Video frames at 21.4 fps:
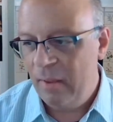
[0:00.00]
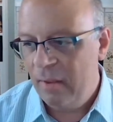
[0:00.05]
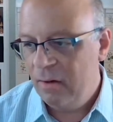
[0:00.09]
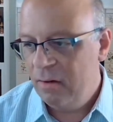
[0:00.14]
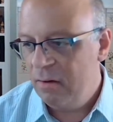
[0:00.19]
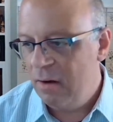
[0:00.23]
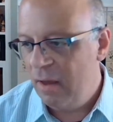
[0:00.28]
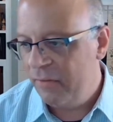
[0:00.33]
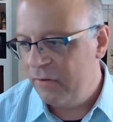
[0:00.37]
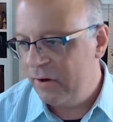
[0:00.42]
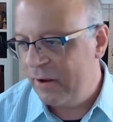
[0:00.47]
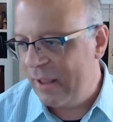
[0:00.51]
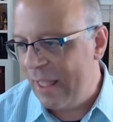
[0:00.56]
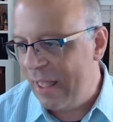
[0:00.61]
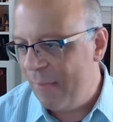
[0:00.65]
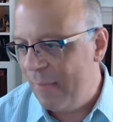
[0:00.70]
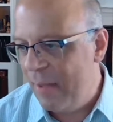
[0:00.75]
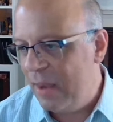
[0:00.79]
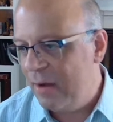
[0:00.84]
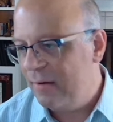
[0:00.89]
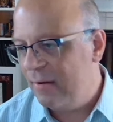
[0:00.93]
Another
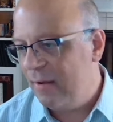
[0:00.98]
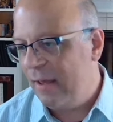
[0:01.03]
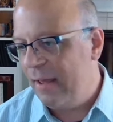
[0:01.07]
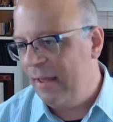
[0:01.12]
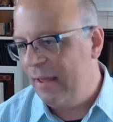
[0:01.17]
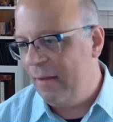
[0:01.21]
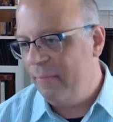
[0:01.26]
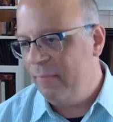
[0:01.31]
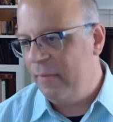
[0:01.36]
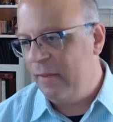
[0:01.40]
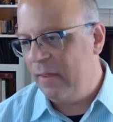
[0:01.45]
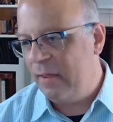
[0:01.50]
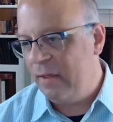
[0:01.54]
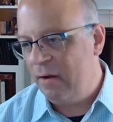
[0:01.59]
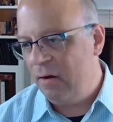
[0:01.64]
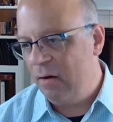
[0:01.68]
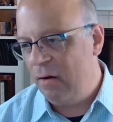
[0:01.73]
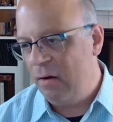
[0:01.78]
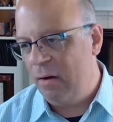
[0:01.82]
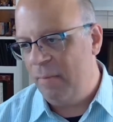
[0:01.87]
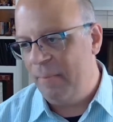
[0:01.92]
comment
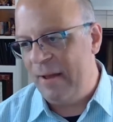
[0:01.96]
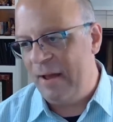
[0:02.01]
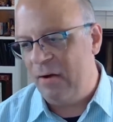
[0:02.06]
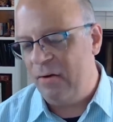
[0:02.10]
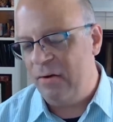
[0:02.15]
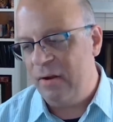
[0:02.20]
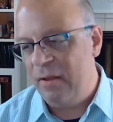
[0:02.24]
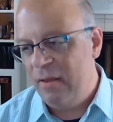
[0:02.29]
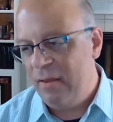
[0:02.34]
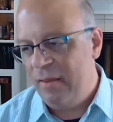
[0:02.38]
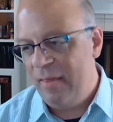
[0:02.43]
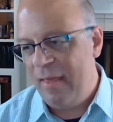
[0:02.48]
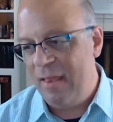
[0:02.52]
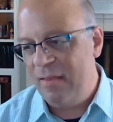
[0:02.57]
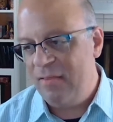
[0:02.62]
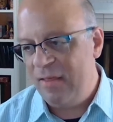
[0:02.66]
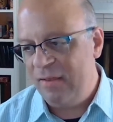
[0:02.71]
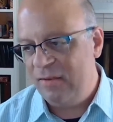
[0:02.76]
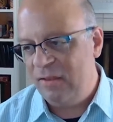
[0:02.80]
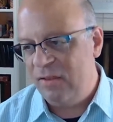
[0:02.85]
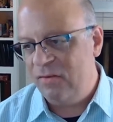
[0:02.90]
here about,
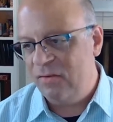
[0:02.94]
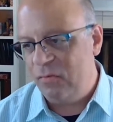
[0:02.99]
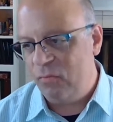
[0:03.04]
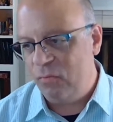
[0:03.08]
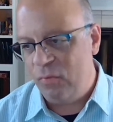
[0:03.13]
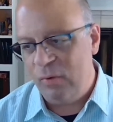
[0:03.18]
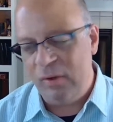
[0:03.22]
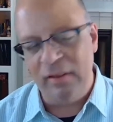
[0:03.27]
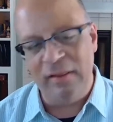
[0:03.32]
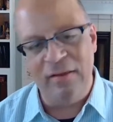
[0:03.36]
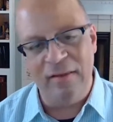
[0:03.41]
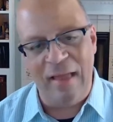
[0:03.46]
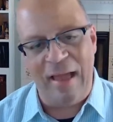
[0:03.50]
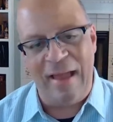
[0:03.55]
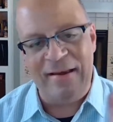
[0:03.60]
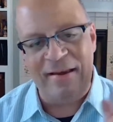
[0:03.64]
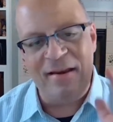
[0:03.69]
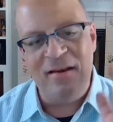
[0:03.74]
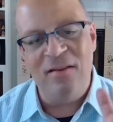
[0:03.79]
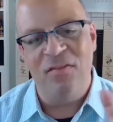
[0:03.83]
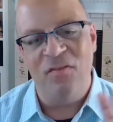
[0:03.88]
and this is really, I
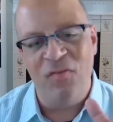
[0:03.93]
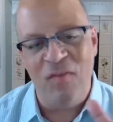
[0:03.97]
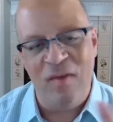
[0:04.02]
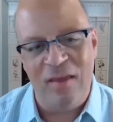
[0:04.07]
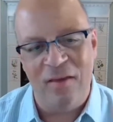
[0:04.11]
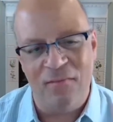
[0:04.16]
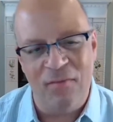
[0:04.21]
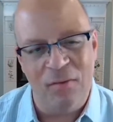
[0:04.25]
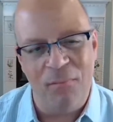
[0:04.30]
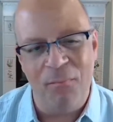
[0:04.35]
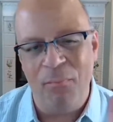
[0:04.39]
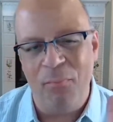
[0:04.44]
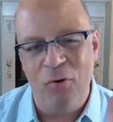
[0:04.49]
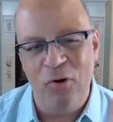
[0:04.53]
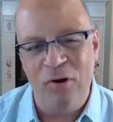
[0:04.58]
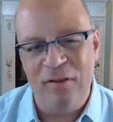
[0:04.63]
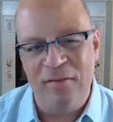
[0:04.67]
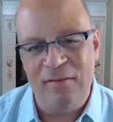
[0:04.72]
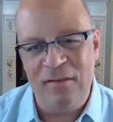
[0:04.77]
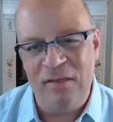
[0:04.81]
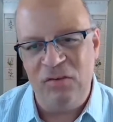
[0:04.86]
didn't think of it
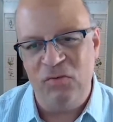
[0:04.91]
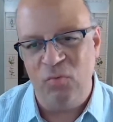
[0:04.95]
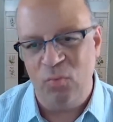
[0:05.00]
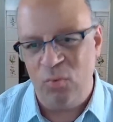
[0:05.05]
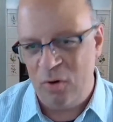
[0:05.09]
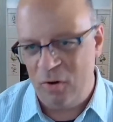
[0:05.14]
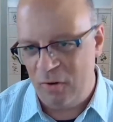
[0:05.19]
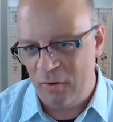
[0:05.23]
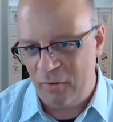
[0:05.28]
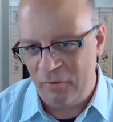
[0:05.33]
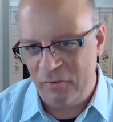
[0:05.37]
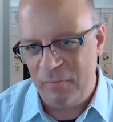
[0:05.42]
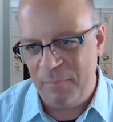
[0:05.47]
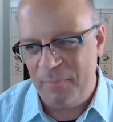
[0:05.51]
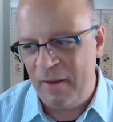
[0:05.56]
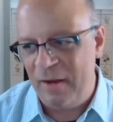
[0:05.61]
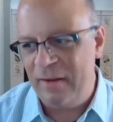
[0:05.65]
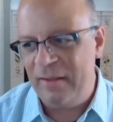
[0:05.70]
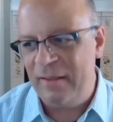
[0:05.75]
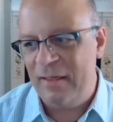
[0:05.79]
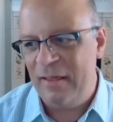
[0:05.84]
put in these words,
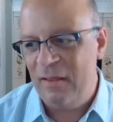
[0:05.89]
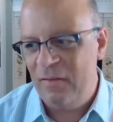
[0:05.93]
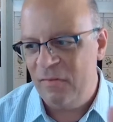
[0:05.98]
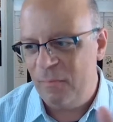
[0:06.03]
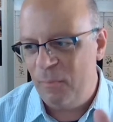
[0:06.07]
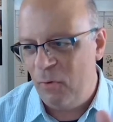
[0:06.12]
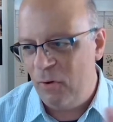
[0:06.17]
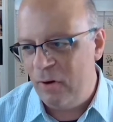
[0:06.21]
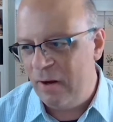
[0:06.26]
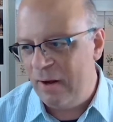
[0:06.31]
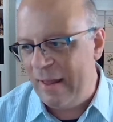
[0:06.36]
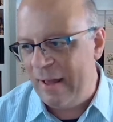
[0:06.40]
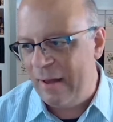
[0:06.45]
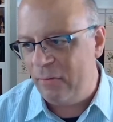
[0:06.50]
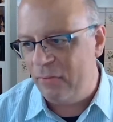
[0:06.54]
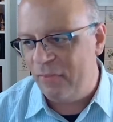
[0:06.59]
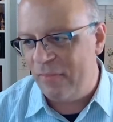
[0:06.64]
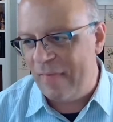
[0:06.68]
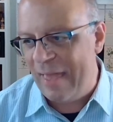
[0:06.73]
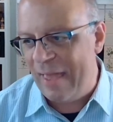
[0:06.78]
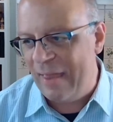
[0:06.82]
but Heath pointed
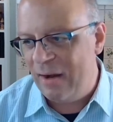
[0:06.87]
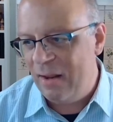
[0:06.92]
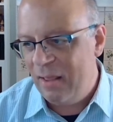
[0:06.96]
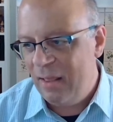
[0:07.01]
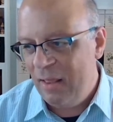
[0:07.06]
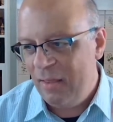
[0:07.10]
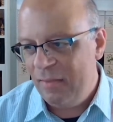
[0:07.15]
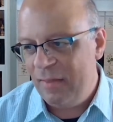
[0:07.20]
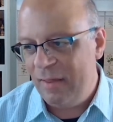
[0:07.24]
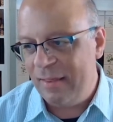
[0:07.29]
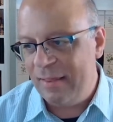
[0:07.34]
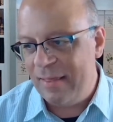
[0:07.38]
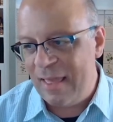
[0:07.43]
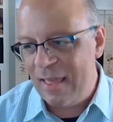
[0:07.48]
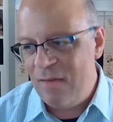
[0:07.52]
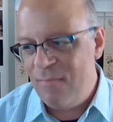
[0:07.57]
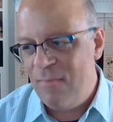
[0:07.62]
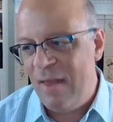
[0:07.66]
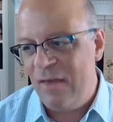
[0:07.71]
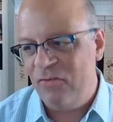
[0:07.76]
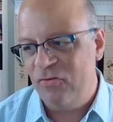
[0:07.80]
out that the
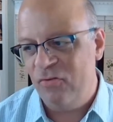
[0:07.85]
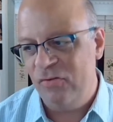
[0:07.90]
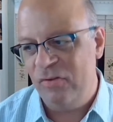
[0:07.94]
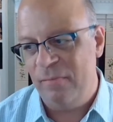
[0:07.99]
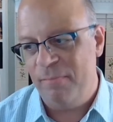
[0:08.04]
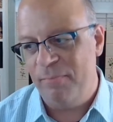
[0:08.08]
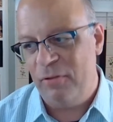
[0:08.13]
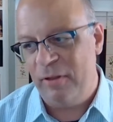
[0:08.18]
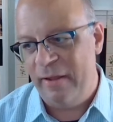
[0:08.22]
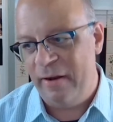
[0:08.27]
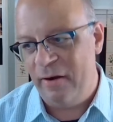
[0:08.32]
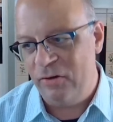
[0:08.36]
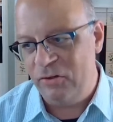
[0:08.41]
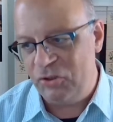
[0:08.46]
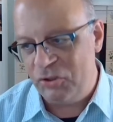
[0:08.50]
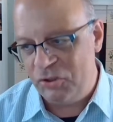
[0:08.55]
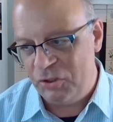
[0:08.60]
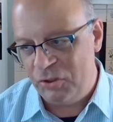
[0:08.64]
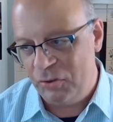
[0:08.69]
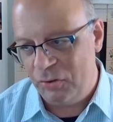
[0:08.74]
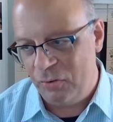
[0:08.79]
game master is a player
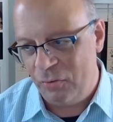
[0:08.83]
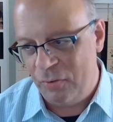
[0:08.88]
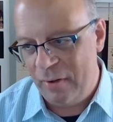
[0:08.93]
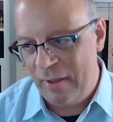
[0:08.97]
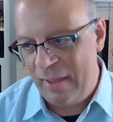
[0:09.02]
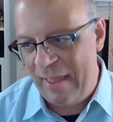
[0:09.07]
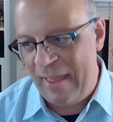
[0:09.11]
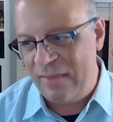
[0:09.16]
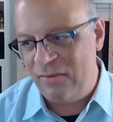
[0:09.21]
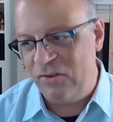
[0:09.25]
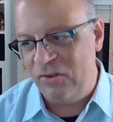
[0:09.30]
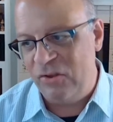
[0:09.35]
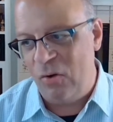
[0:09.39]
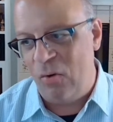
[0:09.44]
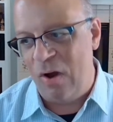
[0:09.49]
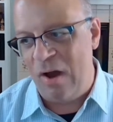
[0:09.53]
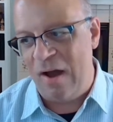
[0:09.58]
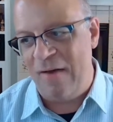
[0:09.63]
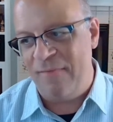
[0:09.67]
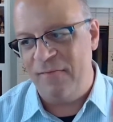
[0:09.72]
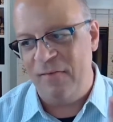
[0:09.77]
too, and so
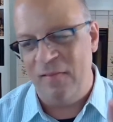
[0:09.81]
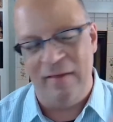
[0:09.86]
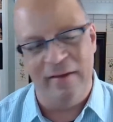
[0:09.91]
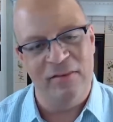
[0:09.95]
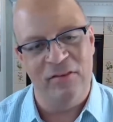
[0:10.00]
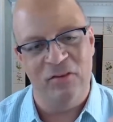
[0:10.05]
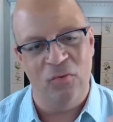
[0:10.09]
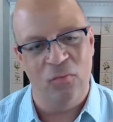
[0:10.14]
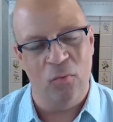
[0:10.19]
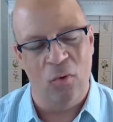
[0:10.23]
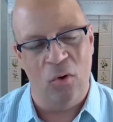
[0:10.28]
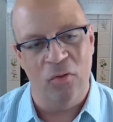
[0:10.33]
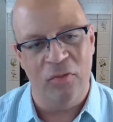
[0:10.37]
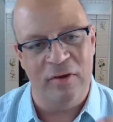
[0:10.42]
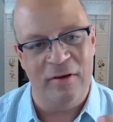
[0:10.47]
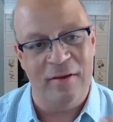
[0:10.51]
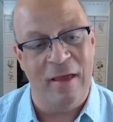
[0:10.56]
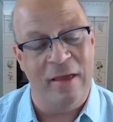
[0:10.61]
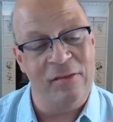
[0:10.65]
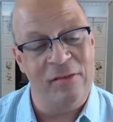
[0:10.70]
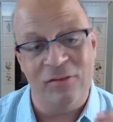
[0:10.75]
often likes to roll the
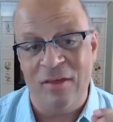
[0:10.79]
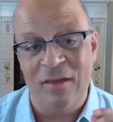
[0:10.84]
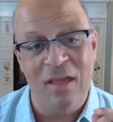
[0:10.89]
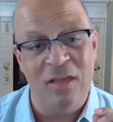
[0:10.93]
dice.